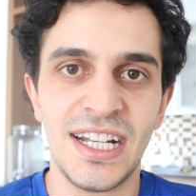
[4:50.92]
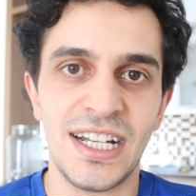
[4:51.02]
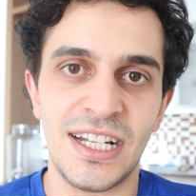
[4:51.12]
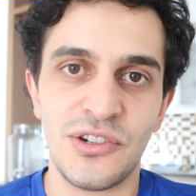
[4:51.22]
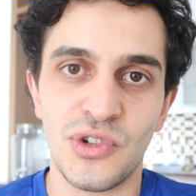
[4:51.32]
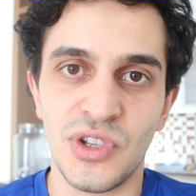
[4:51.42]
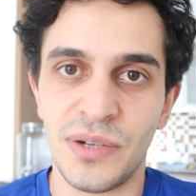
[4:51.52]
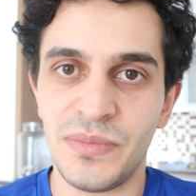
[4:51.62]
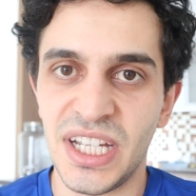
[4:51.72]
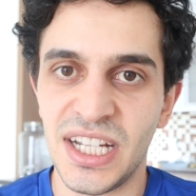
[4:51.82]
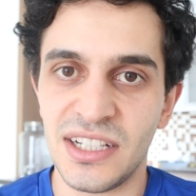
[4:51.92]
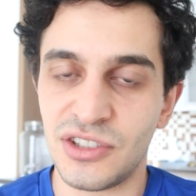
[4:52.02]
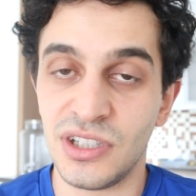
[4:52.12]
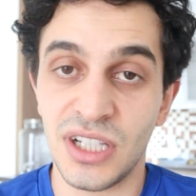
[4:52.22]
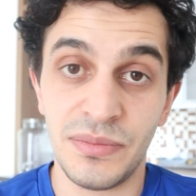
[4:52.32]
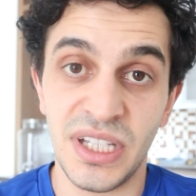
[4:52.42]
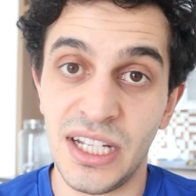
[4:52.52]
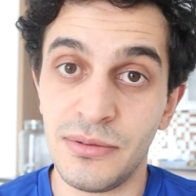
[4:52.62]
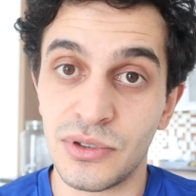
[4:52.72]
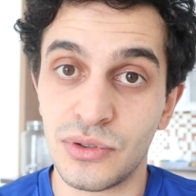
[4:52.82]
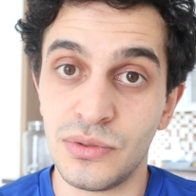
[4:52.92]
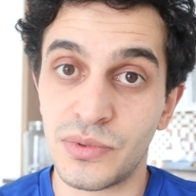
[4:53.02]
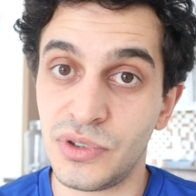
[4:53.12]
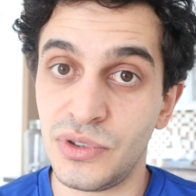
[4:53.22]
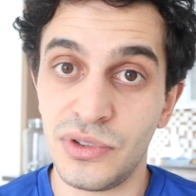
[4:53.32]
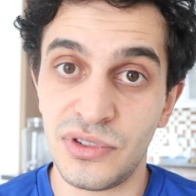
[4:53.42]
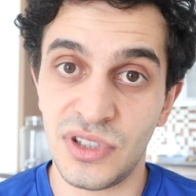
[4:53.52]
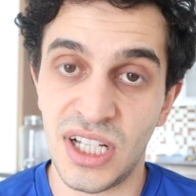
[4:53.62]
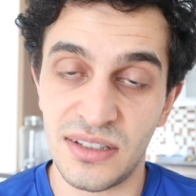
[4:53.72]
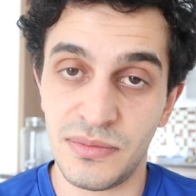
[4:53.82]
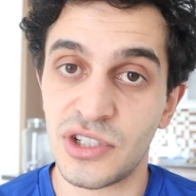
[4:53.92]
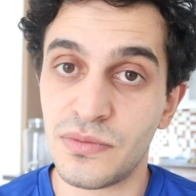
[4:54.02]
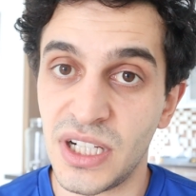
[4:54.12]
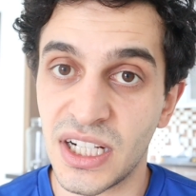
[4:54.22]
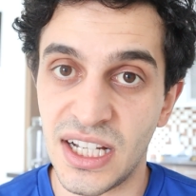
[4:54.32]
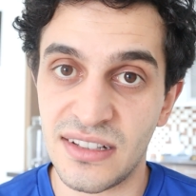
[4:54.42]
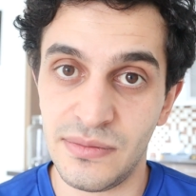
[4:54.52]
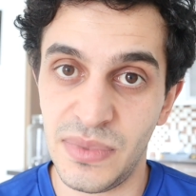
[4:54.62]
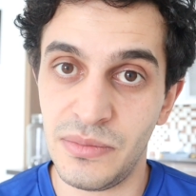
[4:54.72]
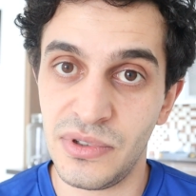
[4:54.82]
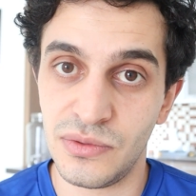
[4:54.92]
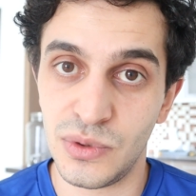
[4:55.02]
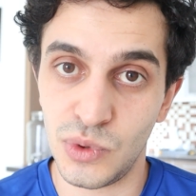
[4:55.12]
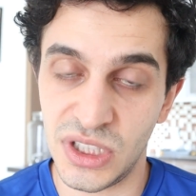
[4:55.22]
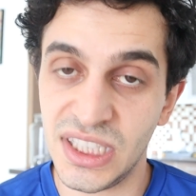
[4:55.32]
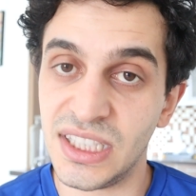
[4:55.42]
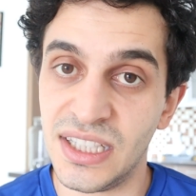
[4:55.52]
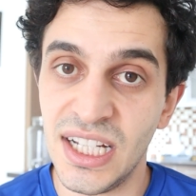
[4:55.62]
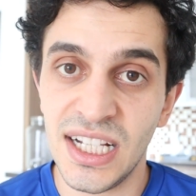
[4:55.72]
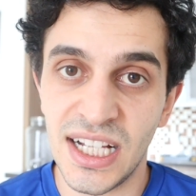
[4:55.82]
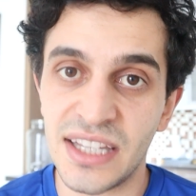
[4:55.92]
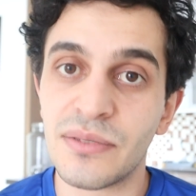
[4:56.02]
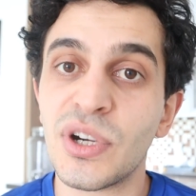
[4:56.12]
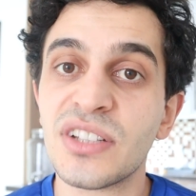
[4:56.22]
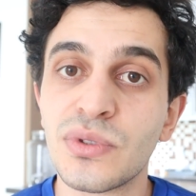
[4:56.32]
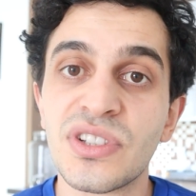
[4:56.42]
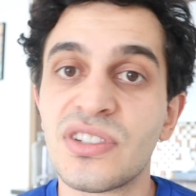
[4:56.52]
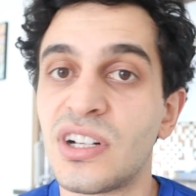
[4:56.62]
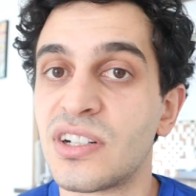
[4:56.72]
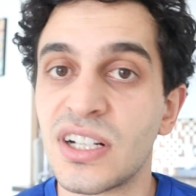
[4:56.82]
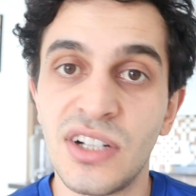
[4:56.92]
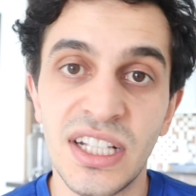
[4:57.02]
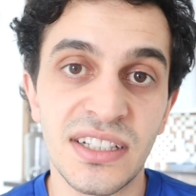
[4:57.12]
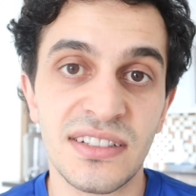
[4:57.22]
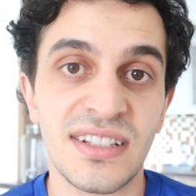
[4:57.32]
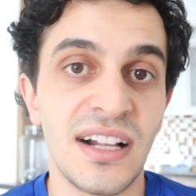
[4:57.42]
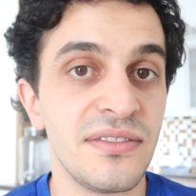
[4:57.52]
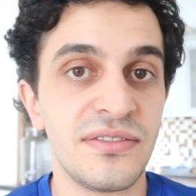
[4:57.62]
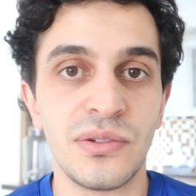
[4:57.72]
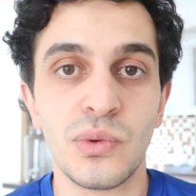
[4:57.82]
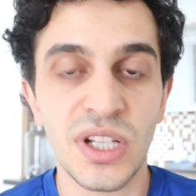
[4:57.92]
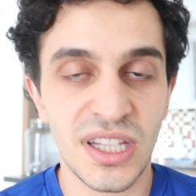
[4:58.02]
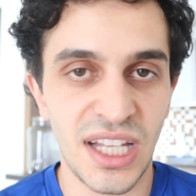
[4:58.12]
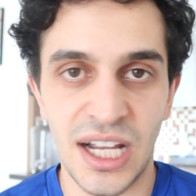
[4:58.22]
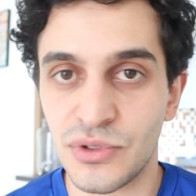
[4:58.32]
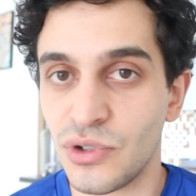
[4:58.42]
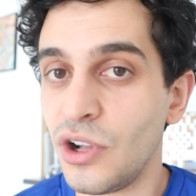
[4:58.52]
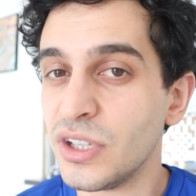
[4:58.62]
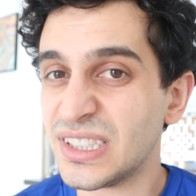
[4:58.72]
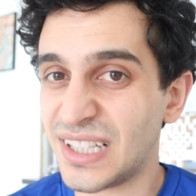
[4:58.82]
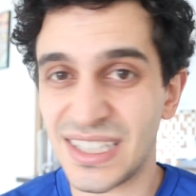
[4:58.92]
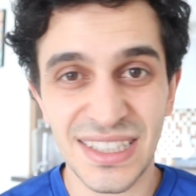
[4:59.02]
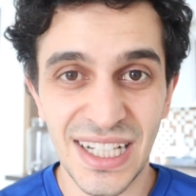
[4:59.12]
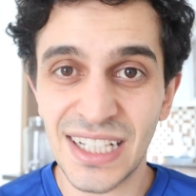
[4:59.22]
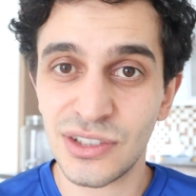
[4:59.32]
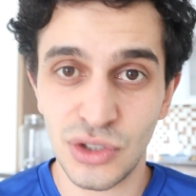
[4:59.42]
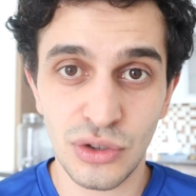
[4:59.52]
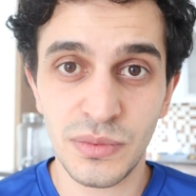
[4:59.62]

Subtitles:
she'll not be able to produce as much milk as the baby would need, and the breast will start regulating itself with time. So all this I did not know